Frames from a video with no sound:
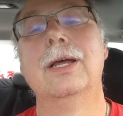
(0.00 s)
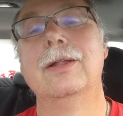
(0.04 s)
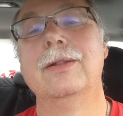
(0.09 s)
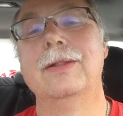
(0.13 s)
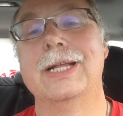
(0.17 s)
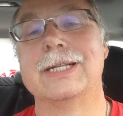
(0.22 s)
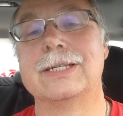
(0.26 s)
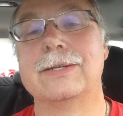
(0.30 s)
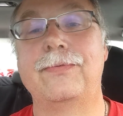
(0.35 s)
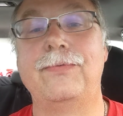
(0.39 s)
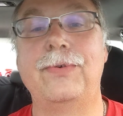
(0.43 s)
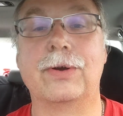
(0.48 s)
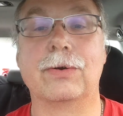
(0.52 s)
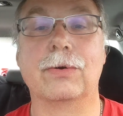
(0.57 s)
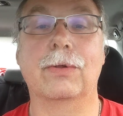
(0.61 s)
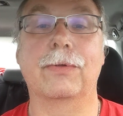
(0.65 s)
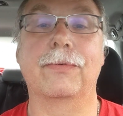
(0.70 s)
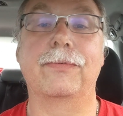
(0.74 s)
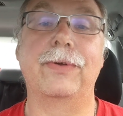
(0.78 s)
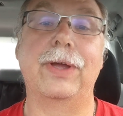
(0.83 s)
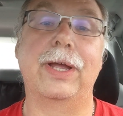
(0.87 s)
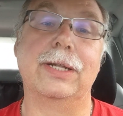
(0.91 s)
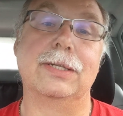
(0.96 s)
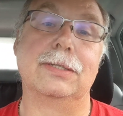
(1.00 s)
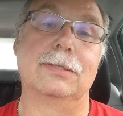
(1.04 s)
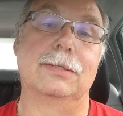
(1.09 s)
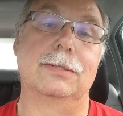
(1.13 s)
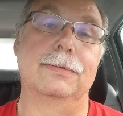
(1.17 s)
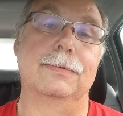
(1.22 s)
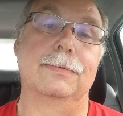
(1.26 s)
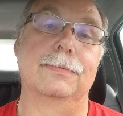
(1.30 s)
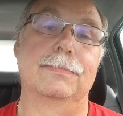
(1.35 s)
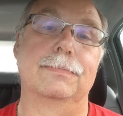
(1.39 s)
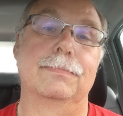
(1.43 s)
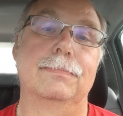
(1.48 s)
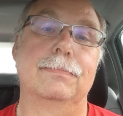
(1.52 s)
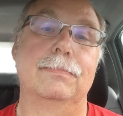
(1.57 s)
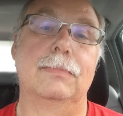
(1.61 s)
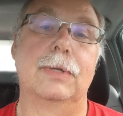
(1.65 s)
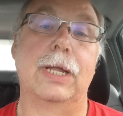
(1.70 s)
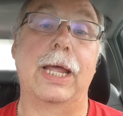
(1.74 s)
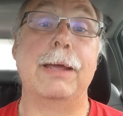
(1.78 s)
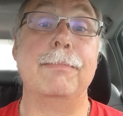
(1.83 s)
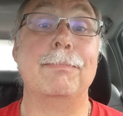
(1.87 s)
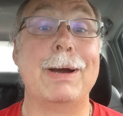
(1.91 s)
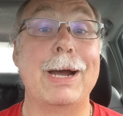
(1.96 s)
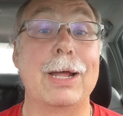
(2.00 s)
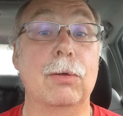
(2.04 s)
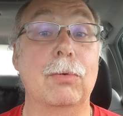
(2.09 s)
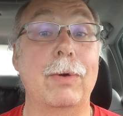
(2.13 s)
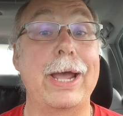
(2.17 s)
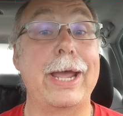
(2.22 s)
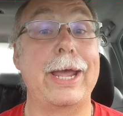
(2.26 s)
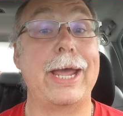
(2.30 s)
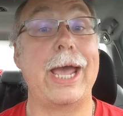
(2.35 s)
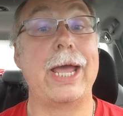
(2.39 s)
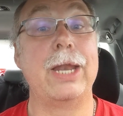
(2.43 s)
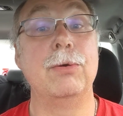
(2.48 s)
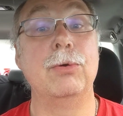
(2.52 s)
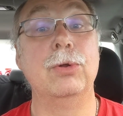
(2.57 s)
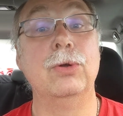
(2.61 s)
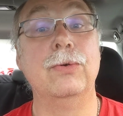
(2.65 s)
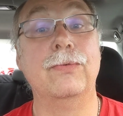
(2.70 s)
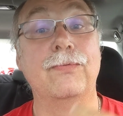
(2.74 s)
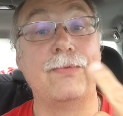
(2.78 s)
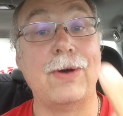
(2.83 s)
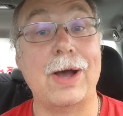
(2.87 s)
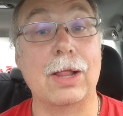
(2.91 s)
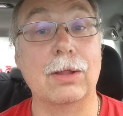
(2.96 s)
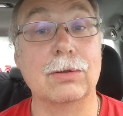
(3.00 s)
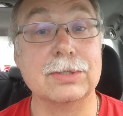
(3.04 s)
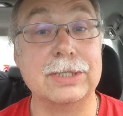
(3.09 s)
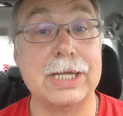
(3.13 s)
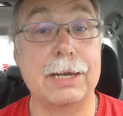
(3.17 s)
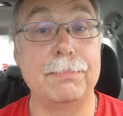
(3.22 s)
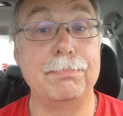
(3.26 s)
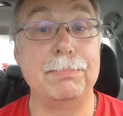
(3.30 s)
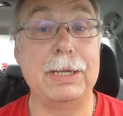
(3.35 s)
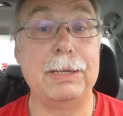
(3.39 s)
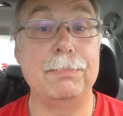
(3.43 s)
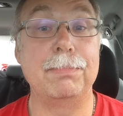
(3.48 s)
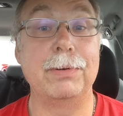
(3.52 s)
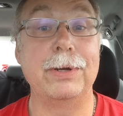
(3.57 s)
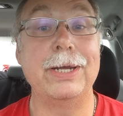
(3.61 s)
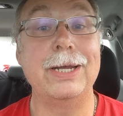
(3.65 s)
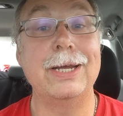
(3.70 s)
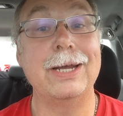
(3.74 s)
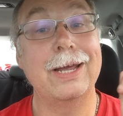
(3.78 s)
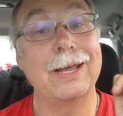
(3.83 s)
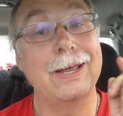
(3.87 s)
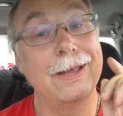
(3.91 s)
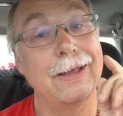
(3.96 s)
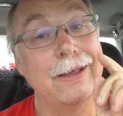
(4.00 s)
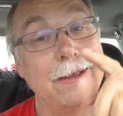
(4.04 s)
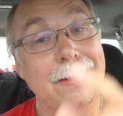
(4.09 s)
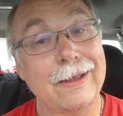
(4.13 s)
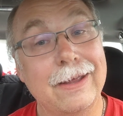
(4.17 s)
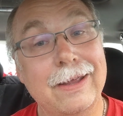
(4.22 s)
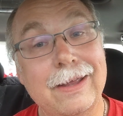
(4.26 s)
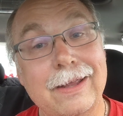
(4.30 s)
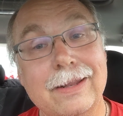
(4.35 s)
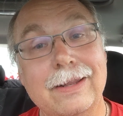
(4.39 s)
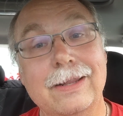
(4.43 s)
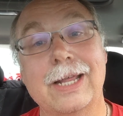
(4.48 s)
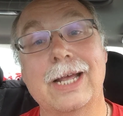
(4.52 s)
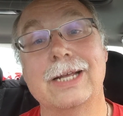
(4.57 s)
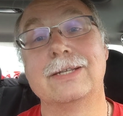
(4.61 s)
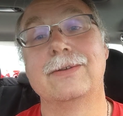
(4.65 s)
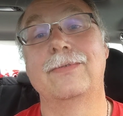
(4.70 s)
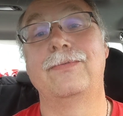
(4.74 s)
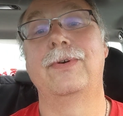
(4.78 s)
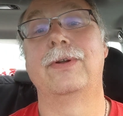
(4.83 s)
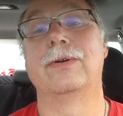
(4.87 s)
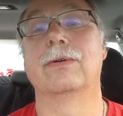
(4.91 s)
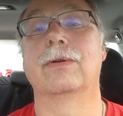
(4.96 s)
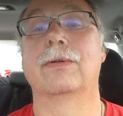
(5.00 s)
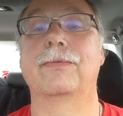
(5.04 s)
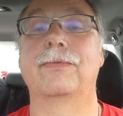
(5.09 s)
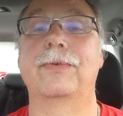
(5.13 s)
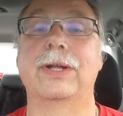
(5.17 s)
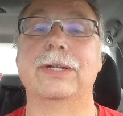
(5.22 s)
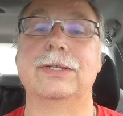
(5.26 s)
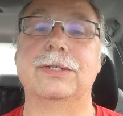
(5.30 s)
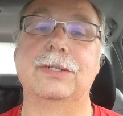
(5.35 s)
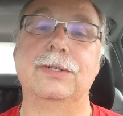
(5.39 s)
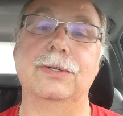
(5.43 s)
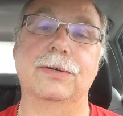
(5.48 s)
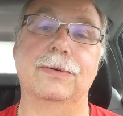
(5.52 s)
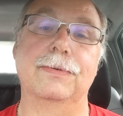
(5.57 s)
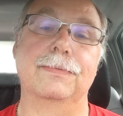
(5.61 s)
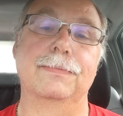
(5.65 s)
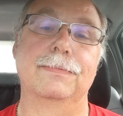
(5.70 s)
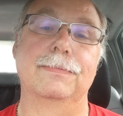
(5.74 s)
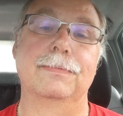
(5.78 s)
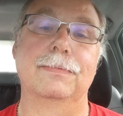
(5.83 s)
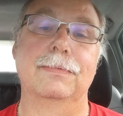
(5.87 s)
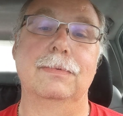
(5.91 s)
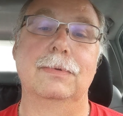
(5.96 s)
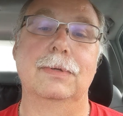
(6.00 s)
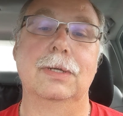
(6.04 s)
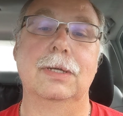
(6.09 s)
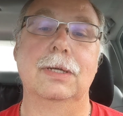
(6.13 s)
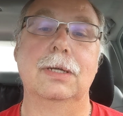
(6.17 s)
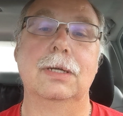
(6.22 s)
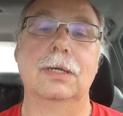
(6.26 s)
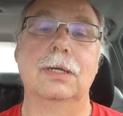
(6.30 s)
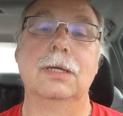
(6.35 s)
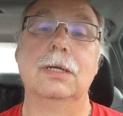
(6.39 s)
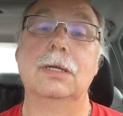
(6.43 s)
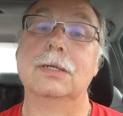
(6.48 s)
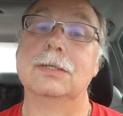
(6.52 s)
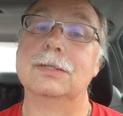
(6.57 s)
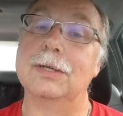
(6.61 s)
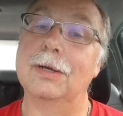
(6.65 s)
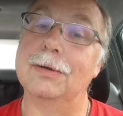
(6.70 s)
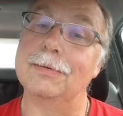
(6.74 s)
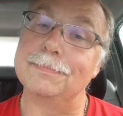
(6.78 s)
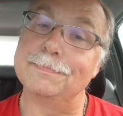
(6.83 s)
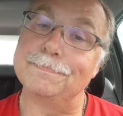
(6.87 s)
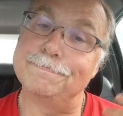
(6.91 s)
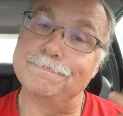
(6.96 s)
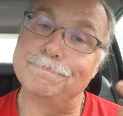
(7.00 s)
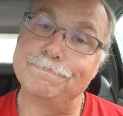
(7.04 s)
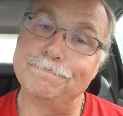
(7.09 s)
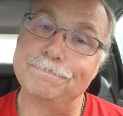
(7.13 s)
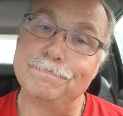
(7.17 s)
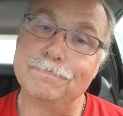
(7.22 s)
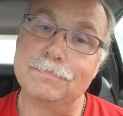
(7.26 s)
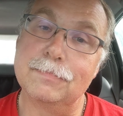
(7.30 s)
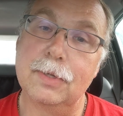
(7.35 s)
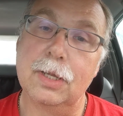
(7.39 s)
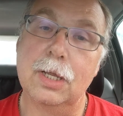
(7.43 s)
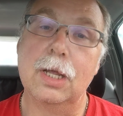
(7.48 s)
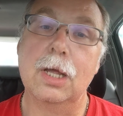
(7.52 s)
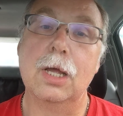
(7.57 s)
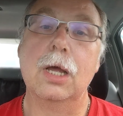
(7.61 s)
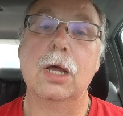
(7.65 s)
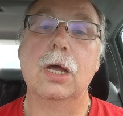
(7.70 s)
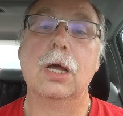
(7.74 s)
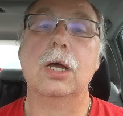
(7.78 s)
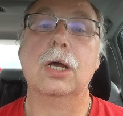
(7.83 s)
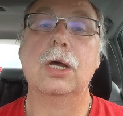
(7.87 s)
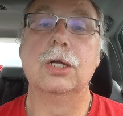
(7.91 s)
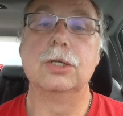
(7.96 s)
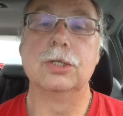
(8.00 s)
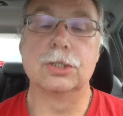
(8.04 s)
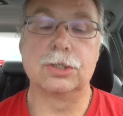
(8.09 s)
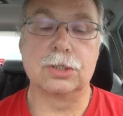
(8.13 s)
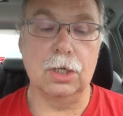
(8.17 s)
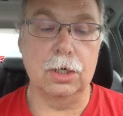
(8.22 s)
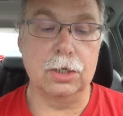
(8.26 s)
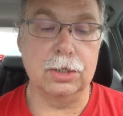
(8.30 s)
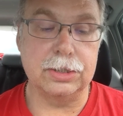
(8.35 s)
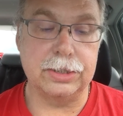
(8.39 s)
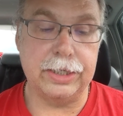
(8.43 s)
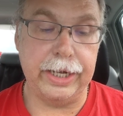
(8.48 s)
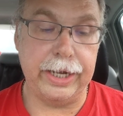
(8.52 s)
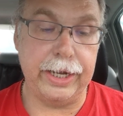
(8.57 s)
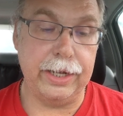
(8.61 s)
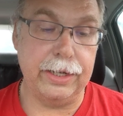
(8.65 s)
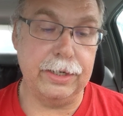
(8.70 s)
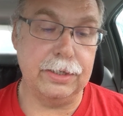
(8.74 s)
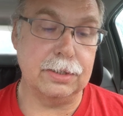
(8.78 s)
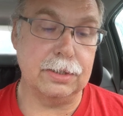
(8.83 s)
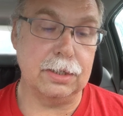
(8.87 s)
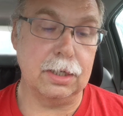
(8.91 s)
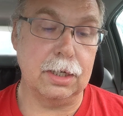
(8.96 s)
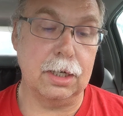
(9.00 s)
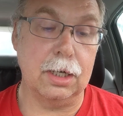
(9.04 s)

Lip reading: that's a federal offense. And by the way, anyone who follows that beeping, that's a federal offense too. So just understand